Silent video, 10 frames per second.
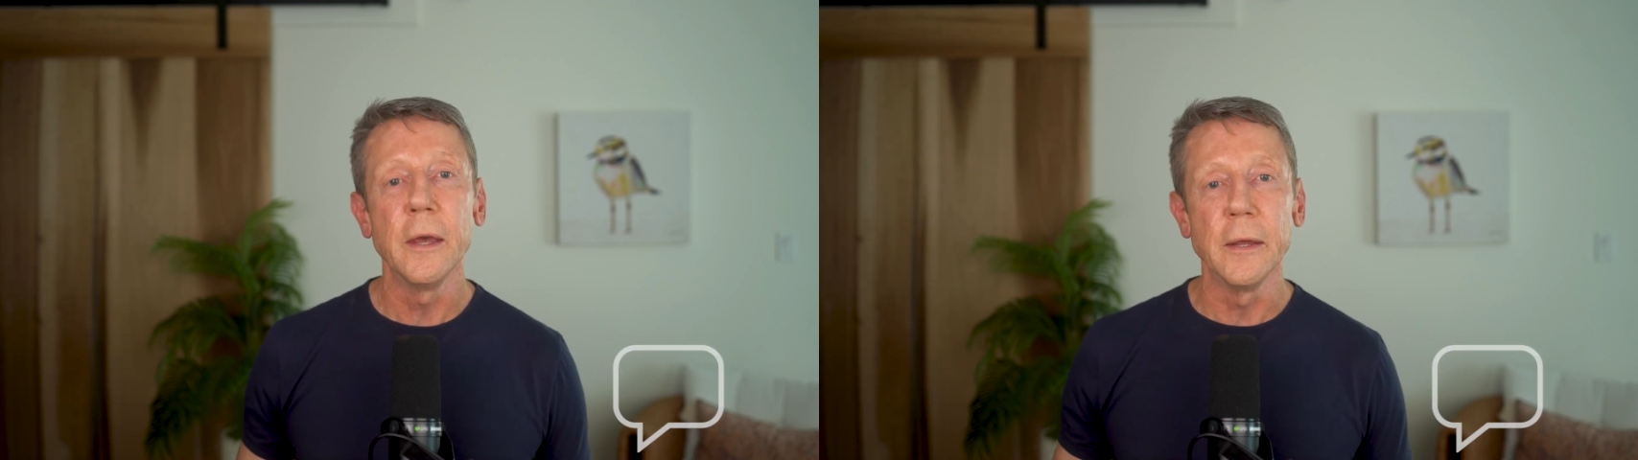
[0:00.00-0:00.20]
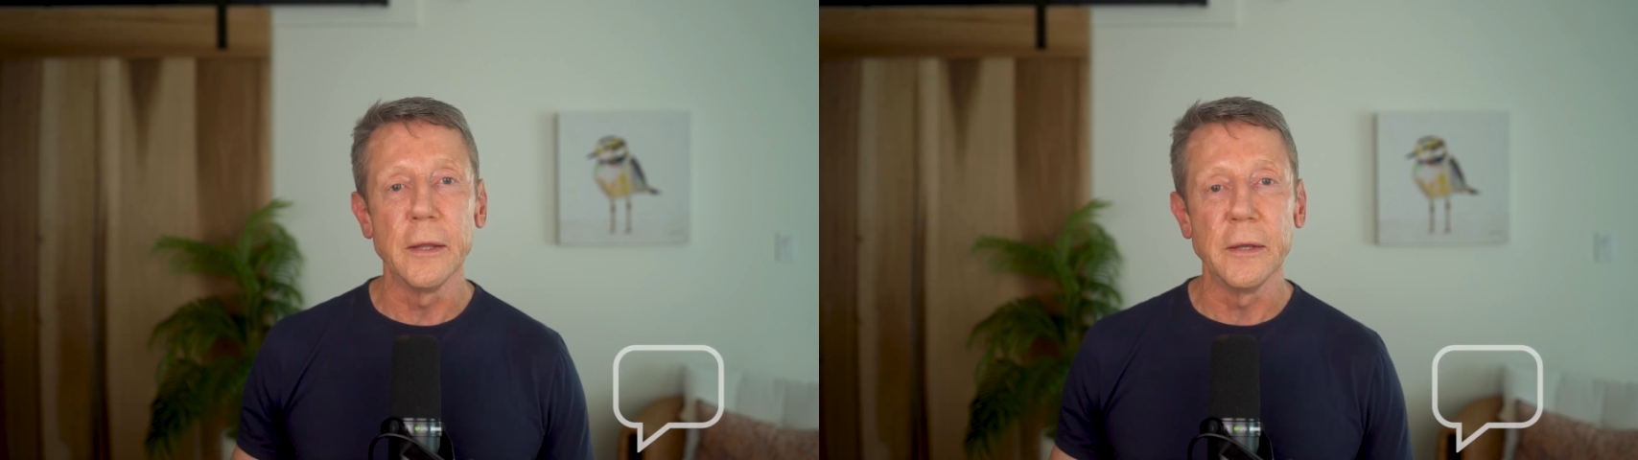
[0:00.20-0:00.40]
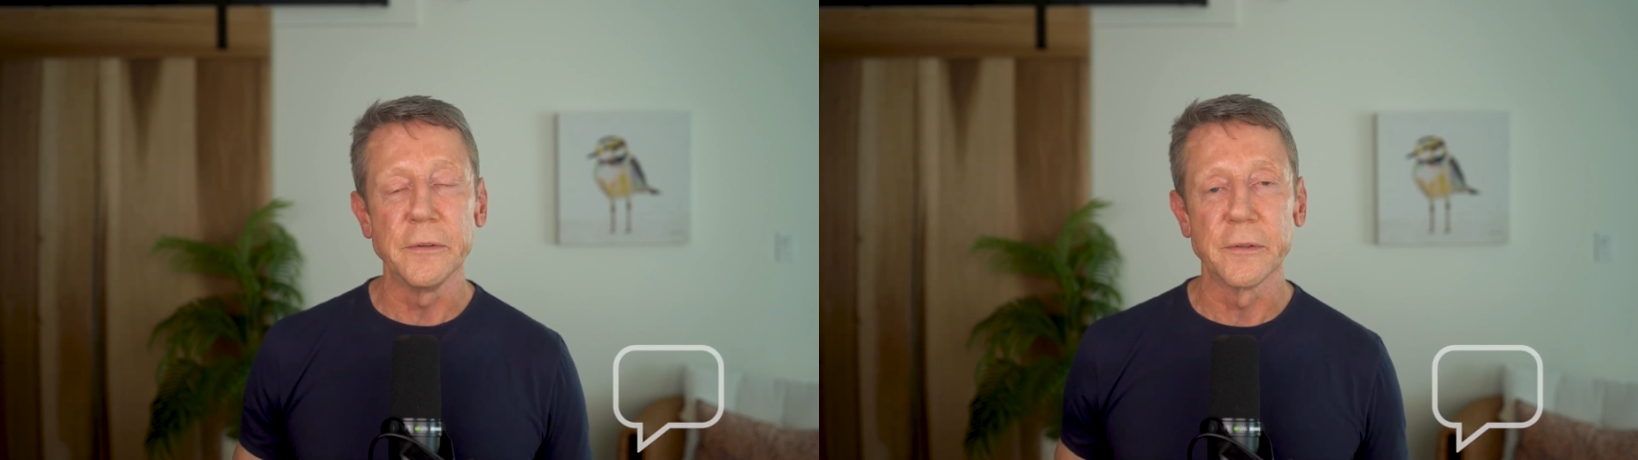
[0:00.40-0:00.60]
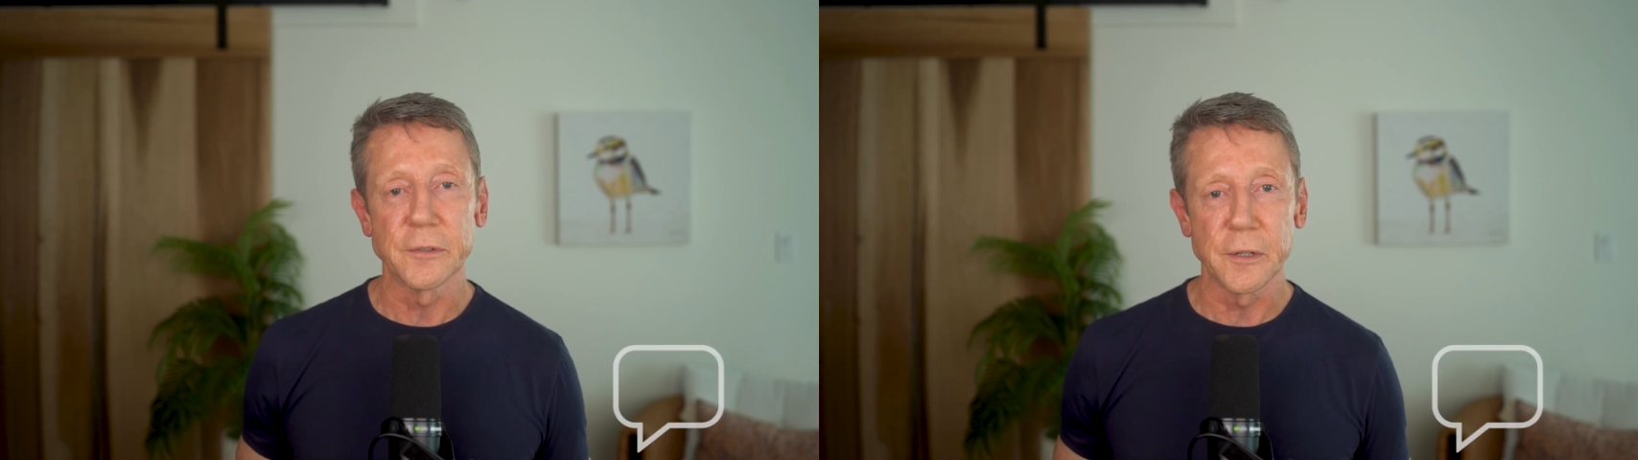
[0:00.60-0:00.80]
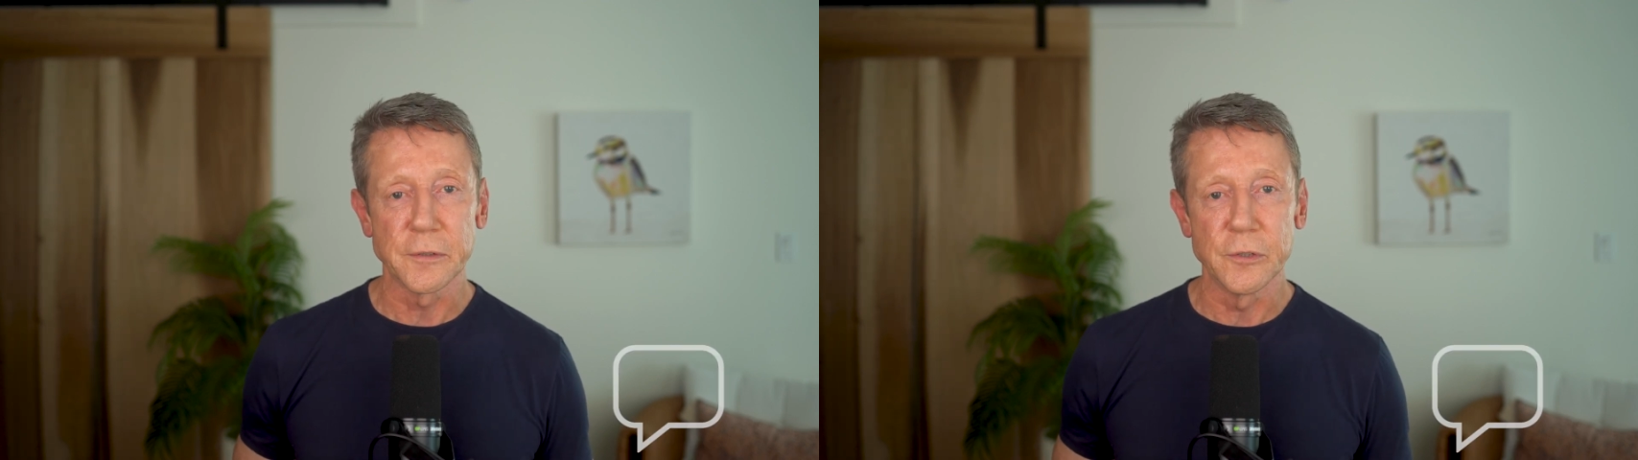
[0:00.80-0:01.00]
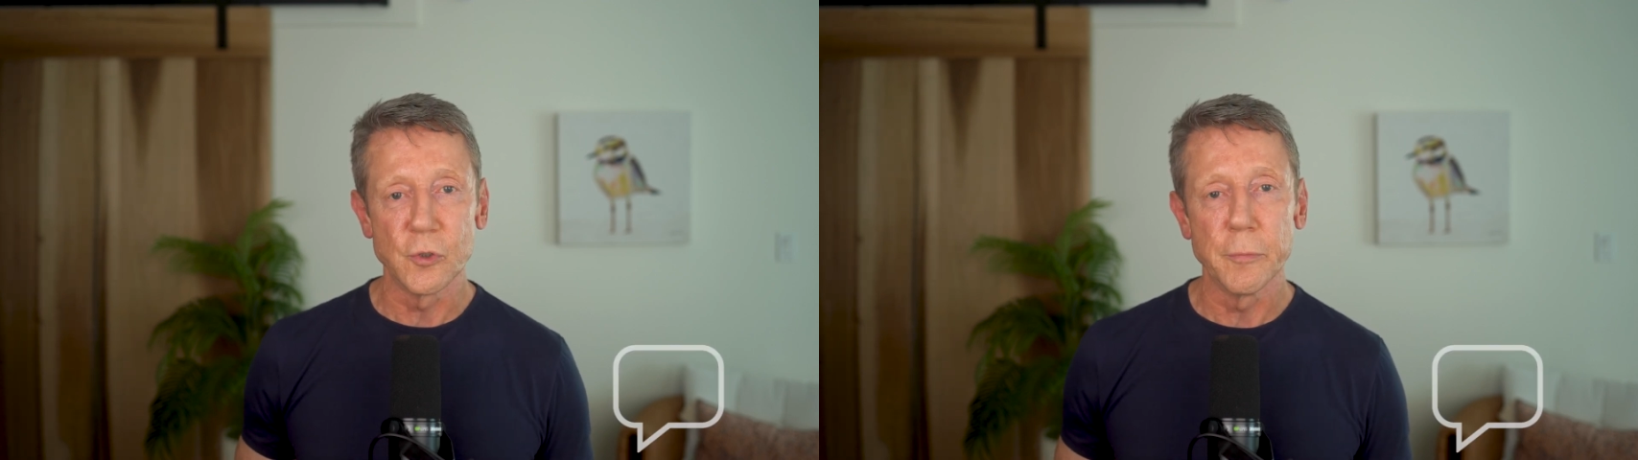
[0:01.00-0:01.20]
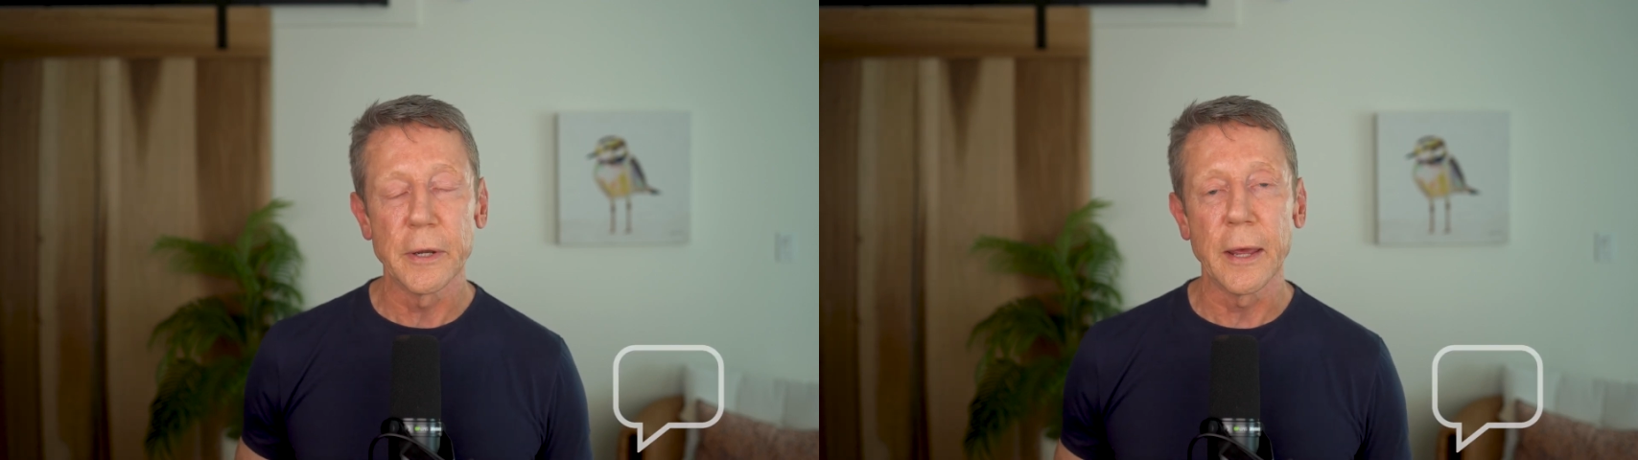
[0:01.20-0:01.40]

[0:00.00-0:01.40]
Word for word: and any suggestions you might